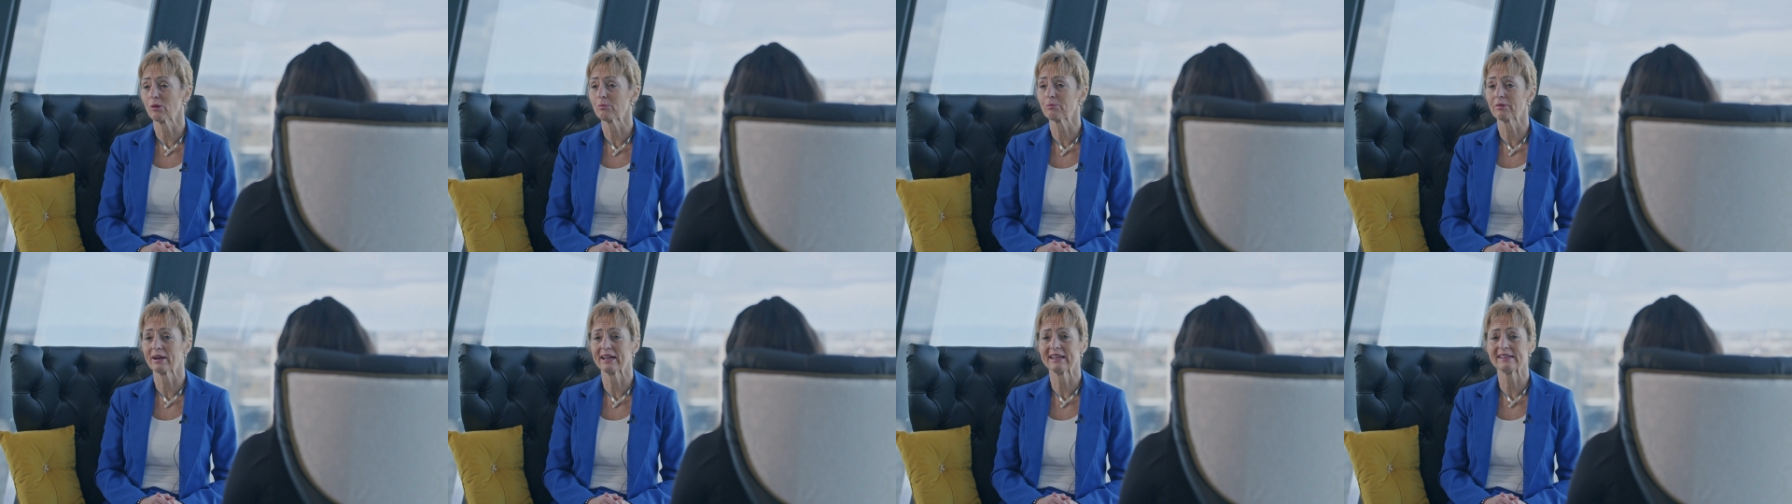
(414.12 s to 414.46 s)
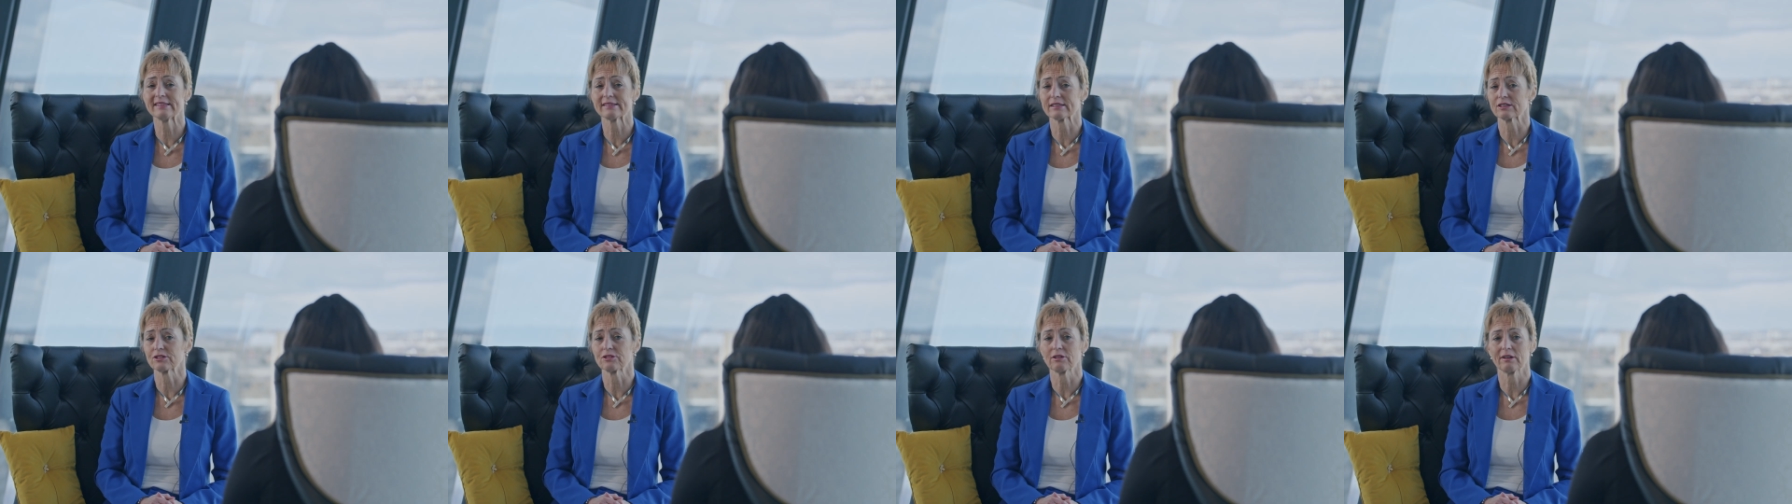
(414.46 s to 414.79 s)
our
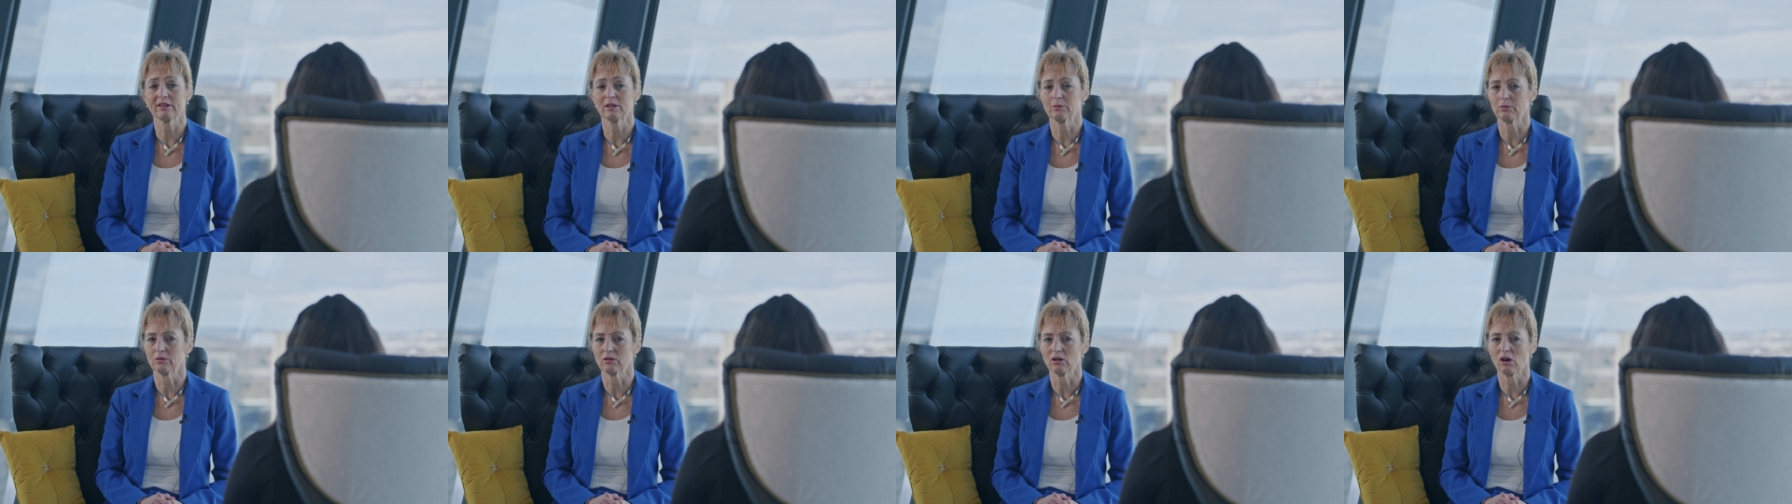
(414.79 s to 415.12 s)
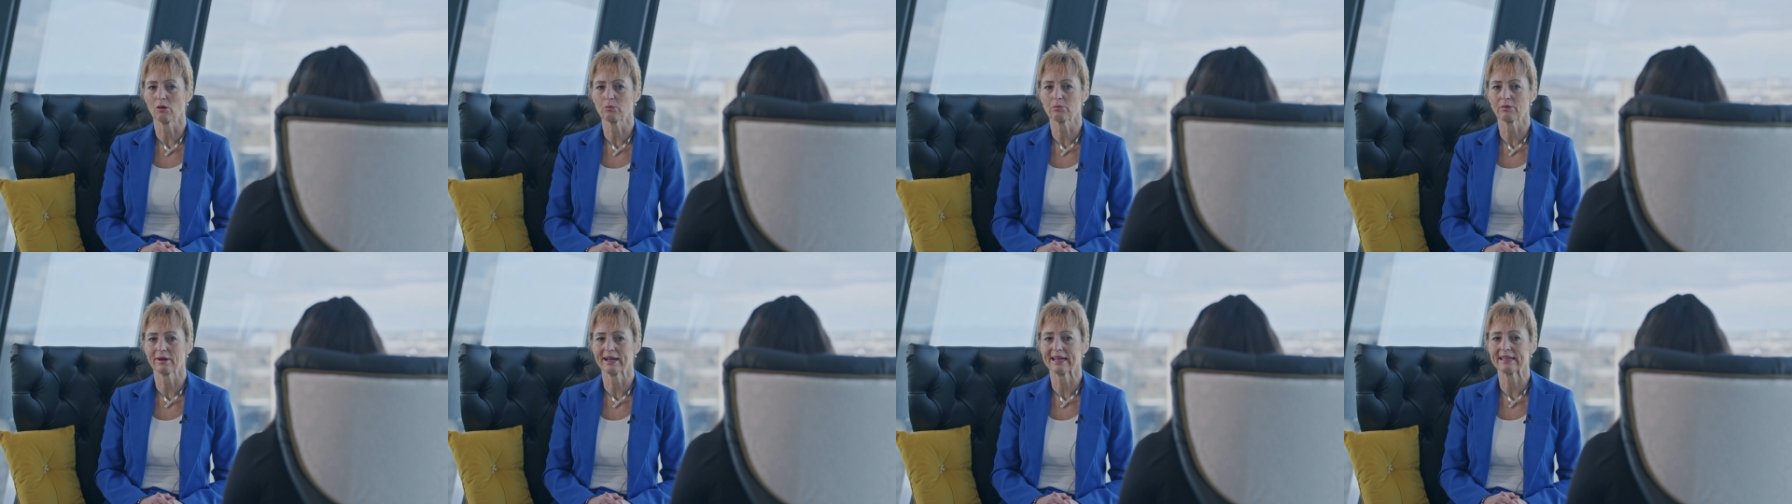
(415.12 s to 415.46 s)
brain's incredible.
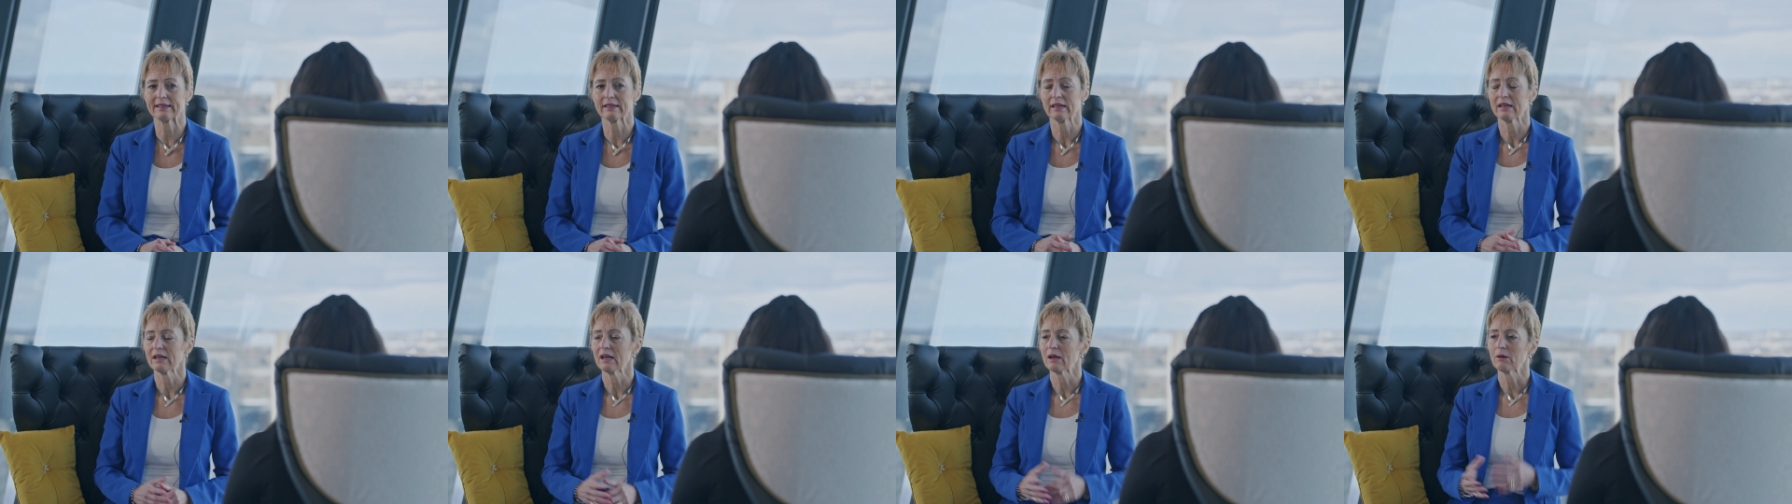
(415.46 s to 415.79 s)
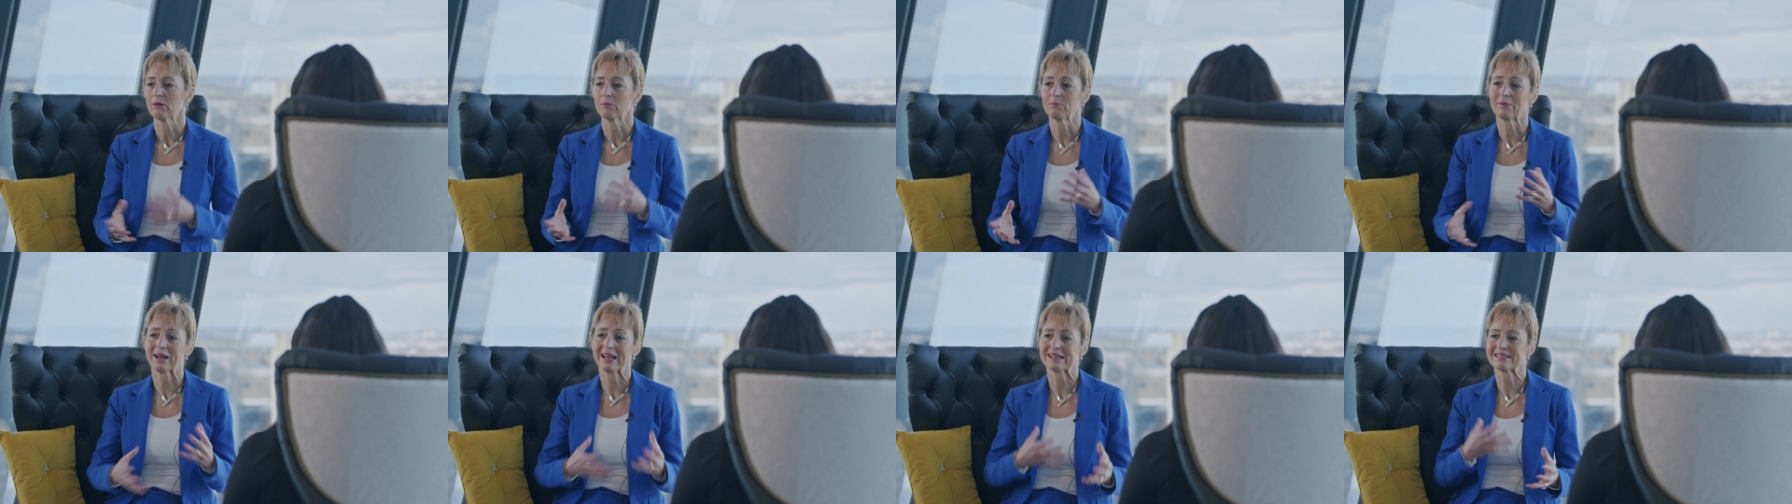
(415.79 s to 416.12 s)
Our brain,
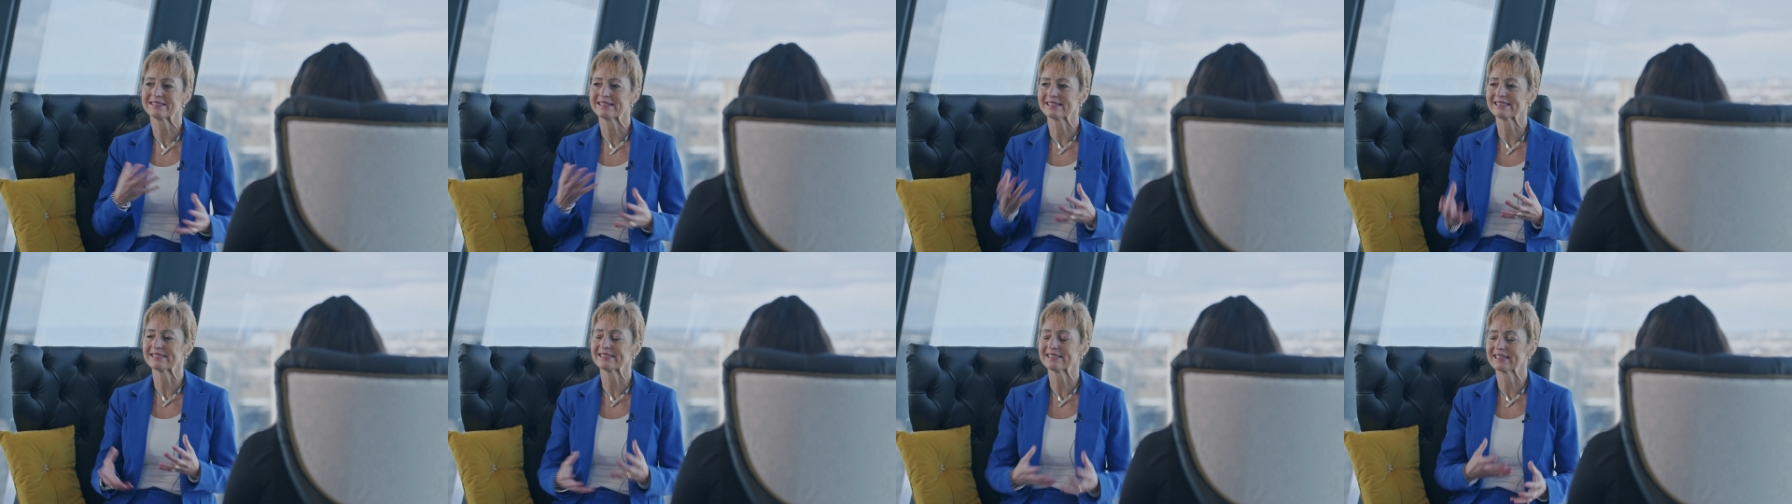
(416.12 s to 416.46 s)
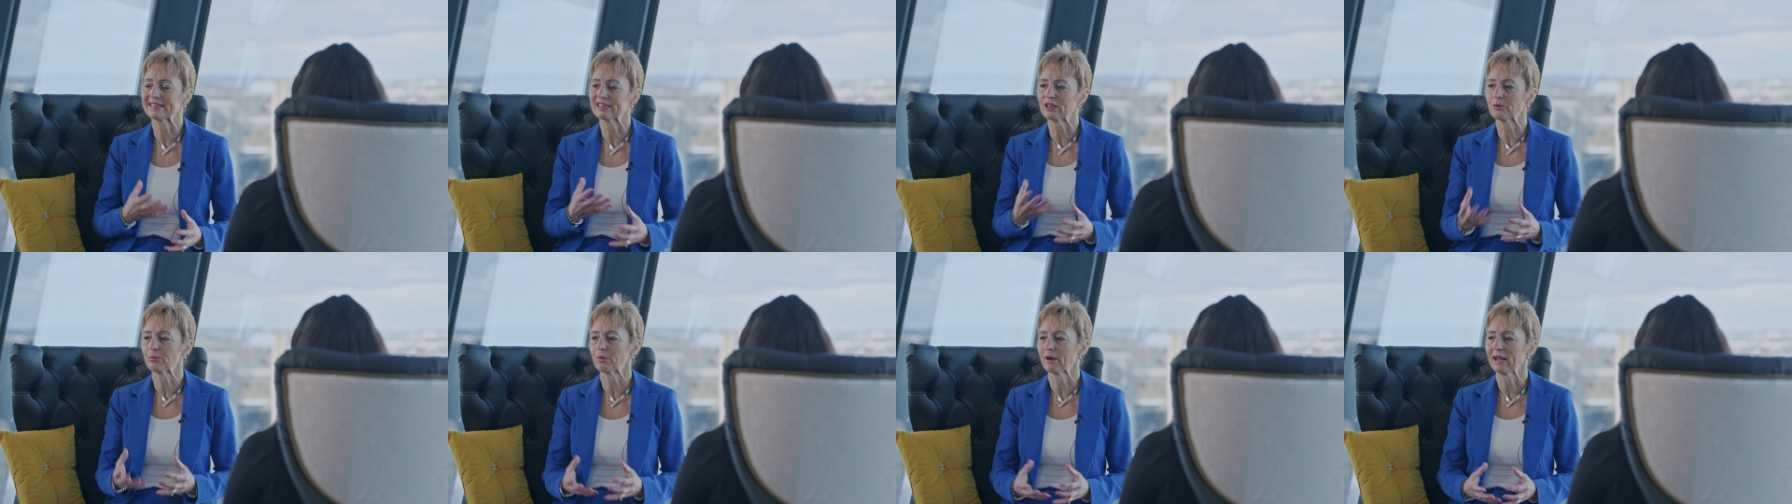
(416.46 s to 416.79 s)
Absolutely. plasticity
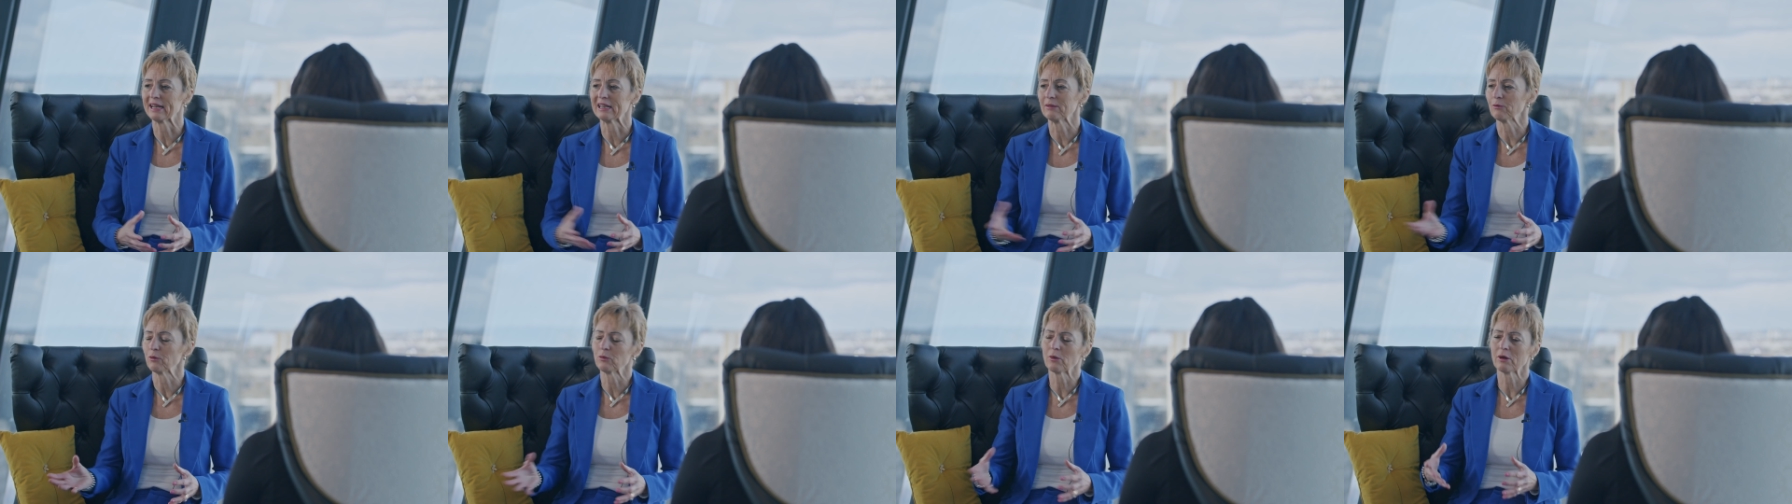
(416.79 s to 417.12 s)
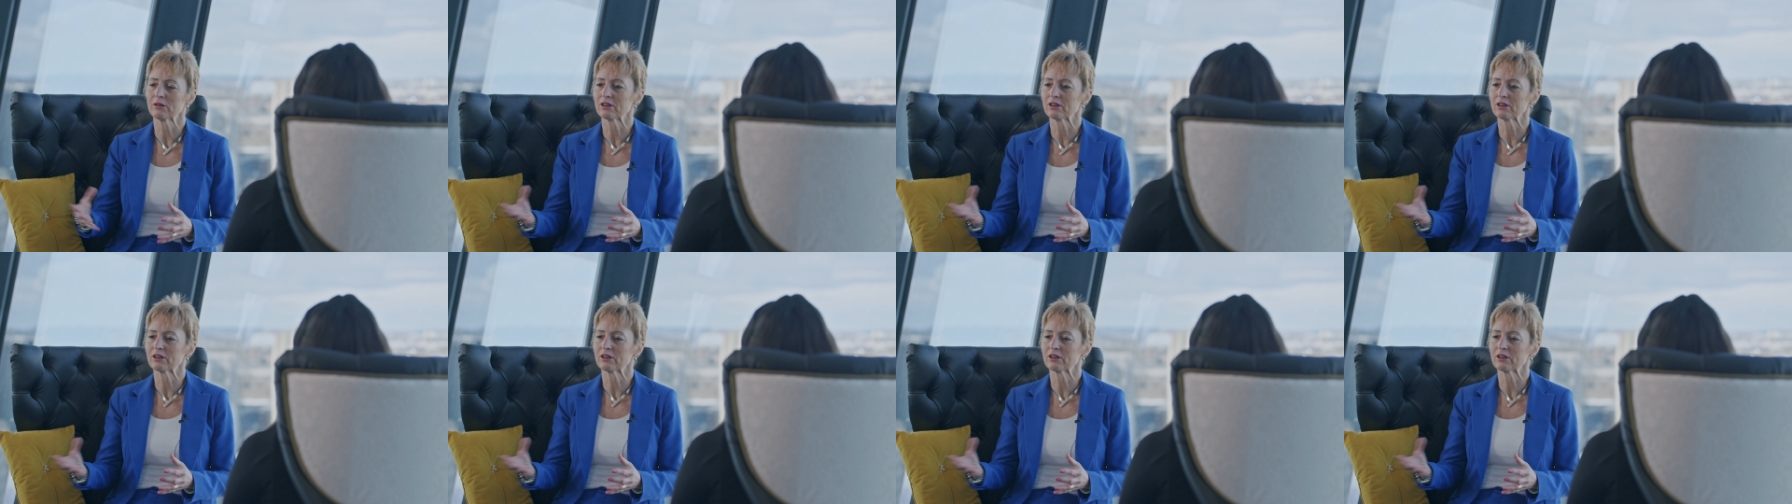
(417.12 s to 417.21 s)
in the brain, we yeah.